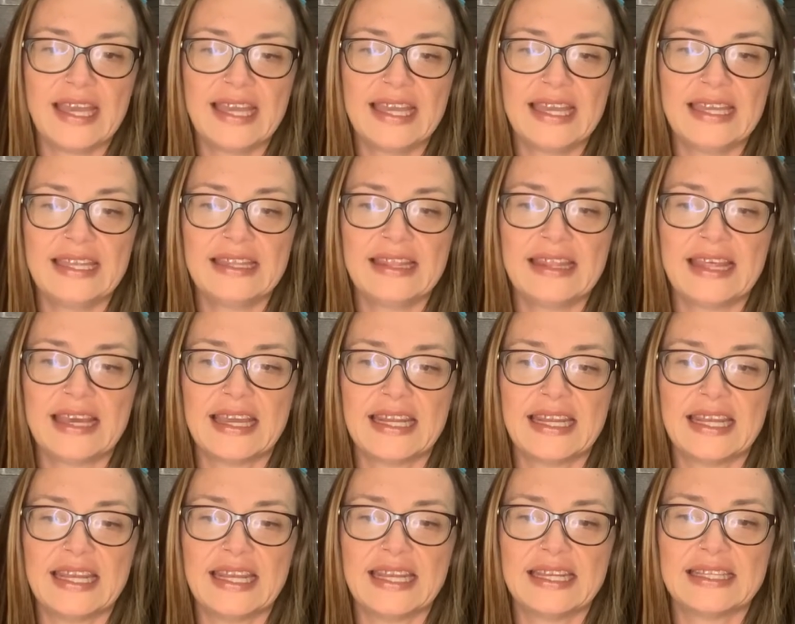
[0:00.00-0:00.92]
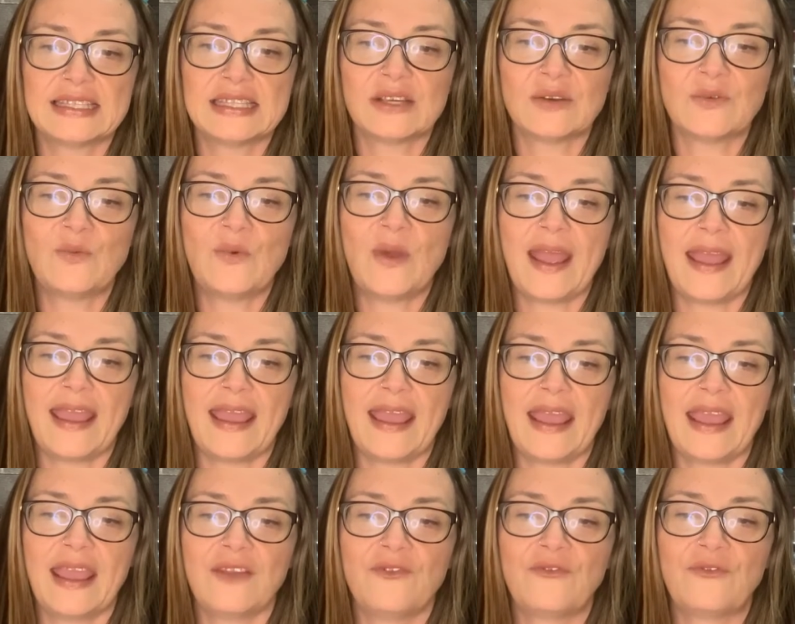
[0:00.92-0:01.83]
find that it's a
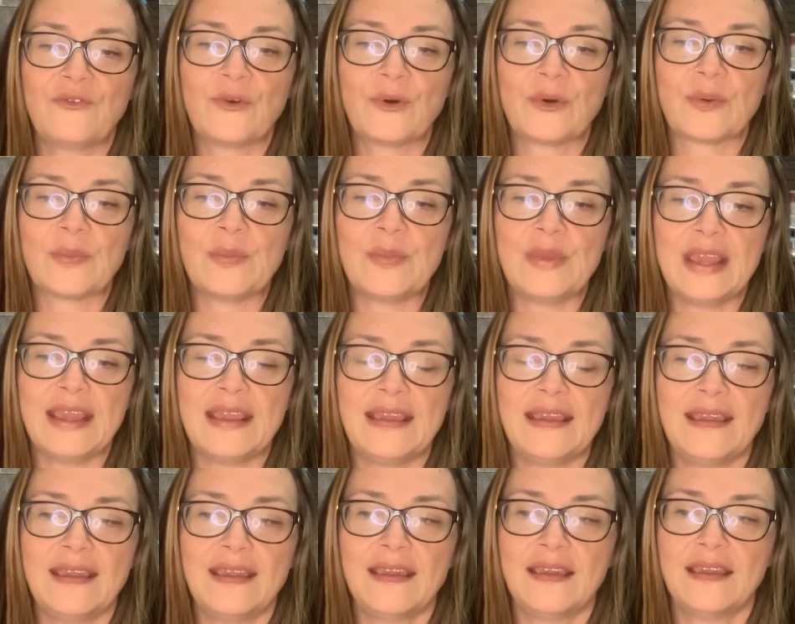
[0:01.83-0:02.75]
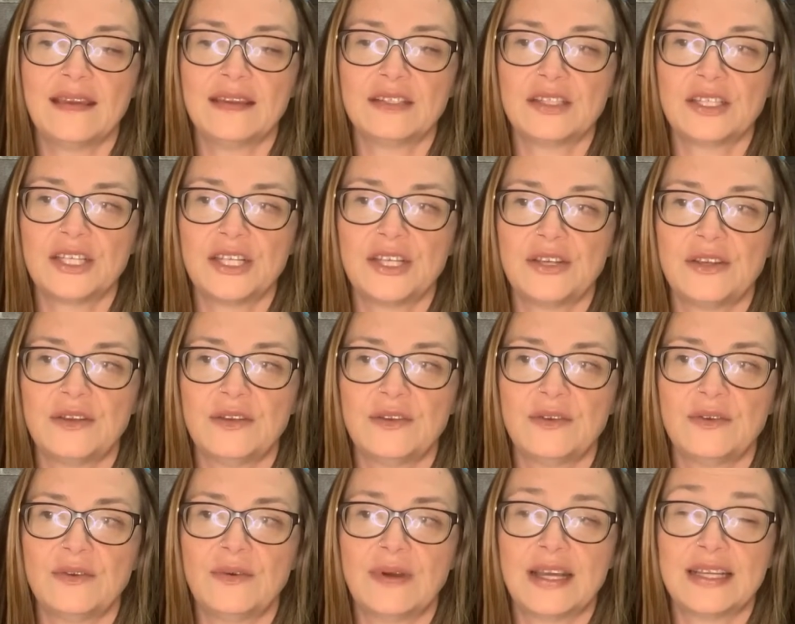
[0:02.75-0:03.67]
way for me to
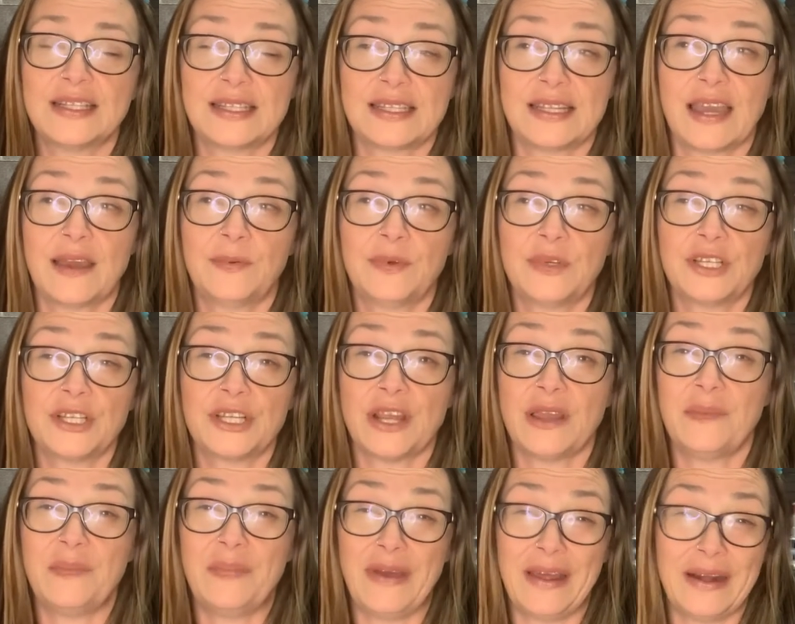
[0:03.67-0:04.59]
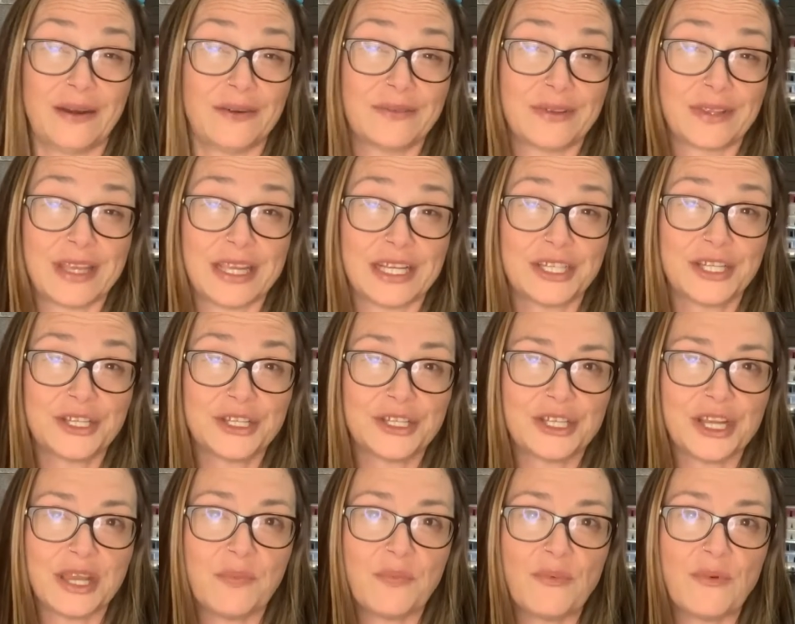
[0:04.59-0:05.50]
establish a better
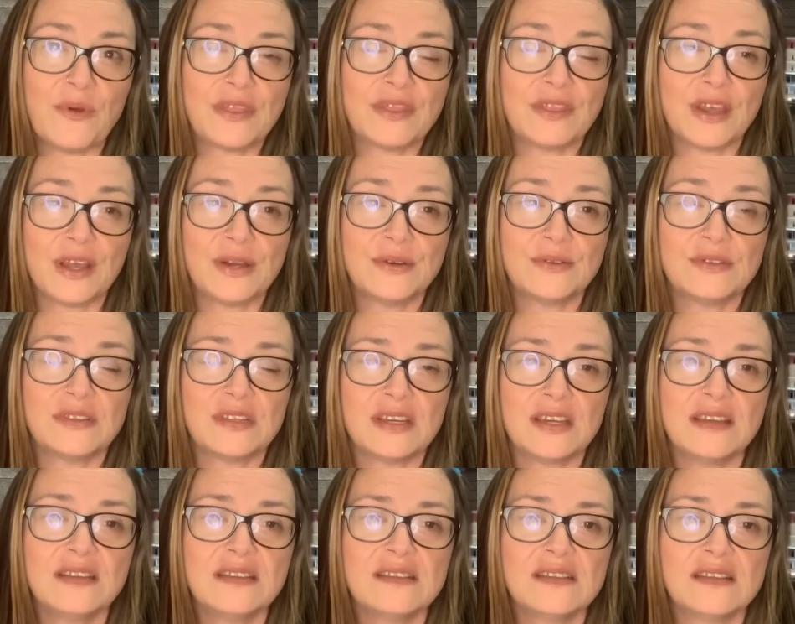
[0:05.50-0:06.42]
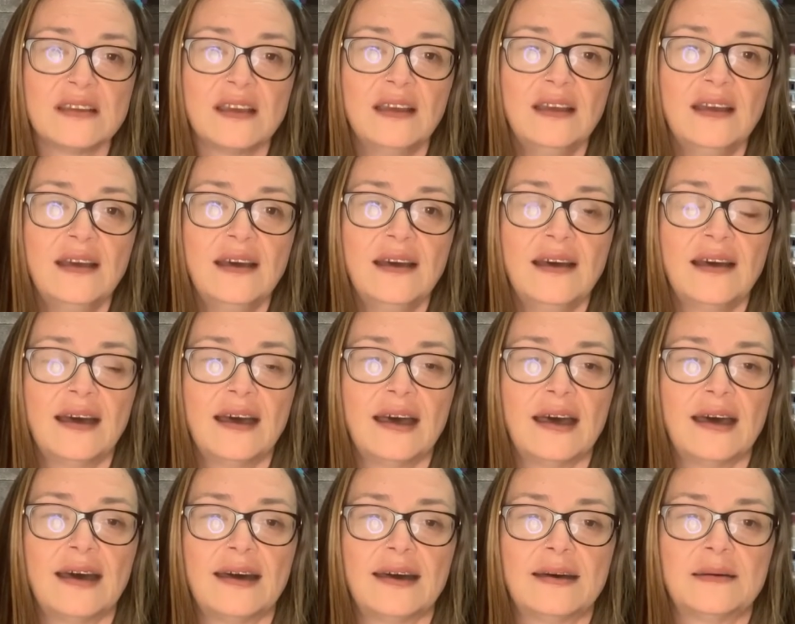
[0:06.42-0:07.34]
relationship with the hostess,
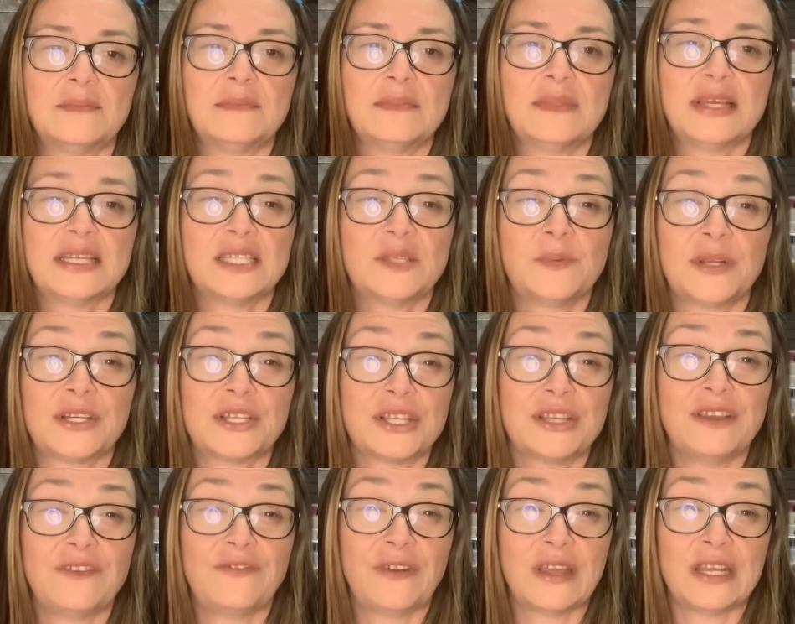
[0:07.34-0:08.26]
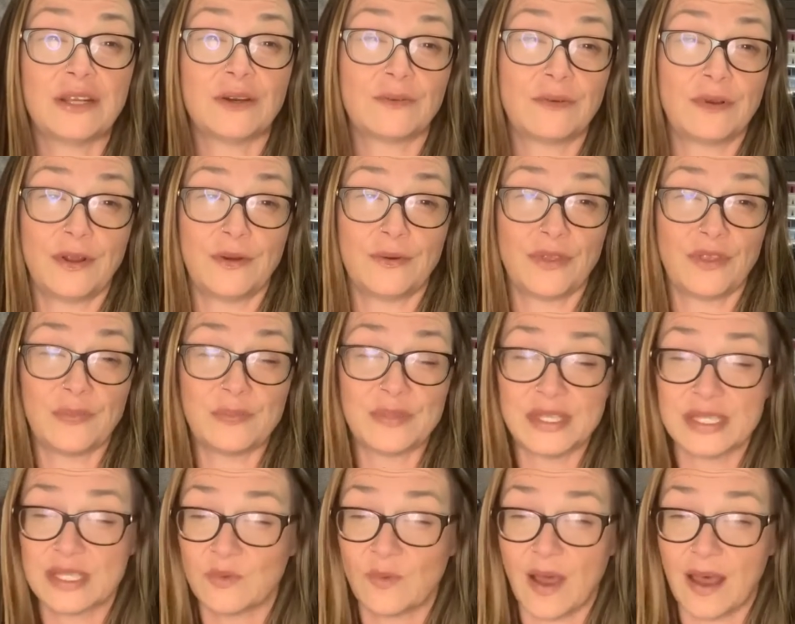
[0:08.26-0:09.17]
especially if I don't know them
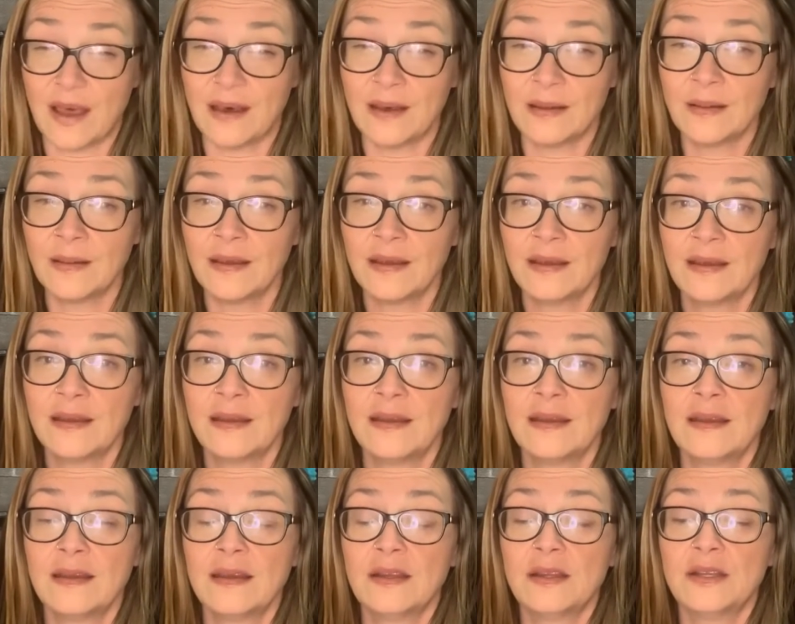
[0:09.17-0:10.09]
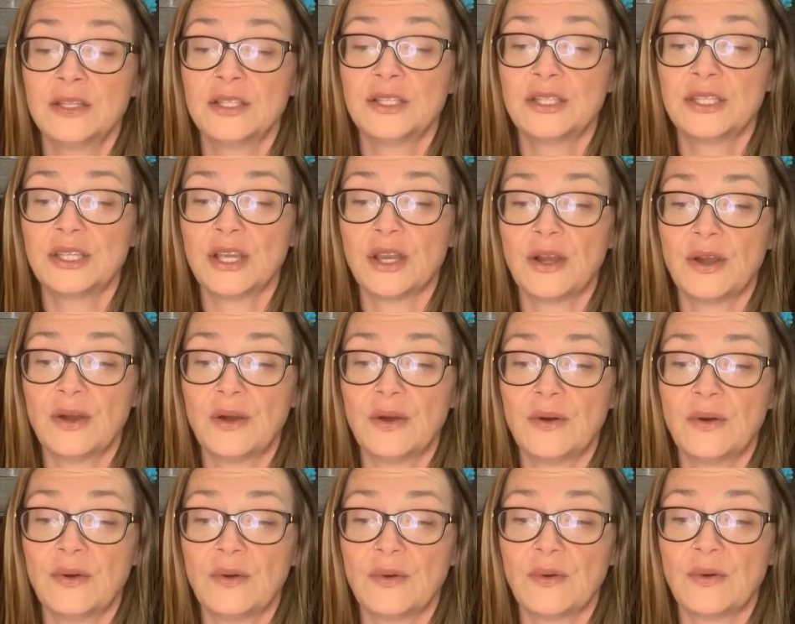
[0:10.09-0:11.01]
as well.
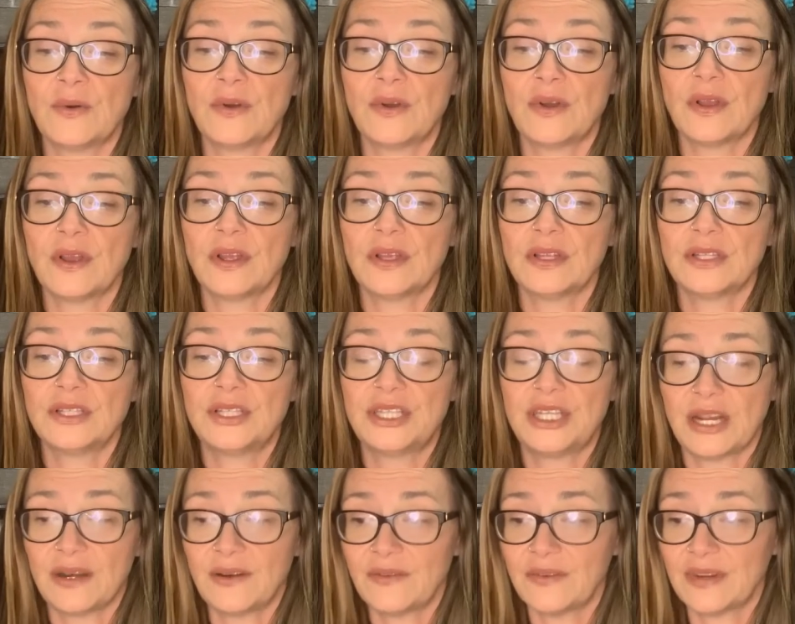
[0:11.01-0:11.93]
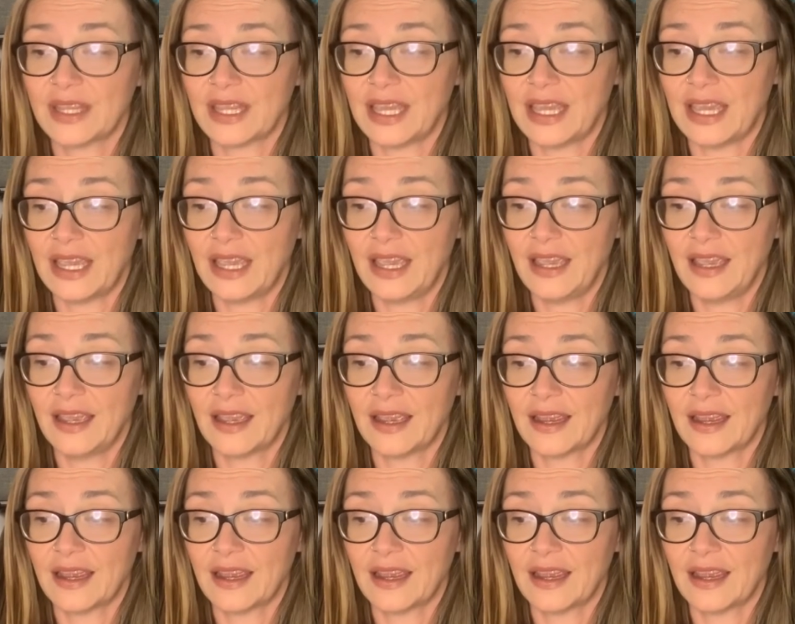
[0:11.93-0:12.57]
So generally,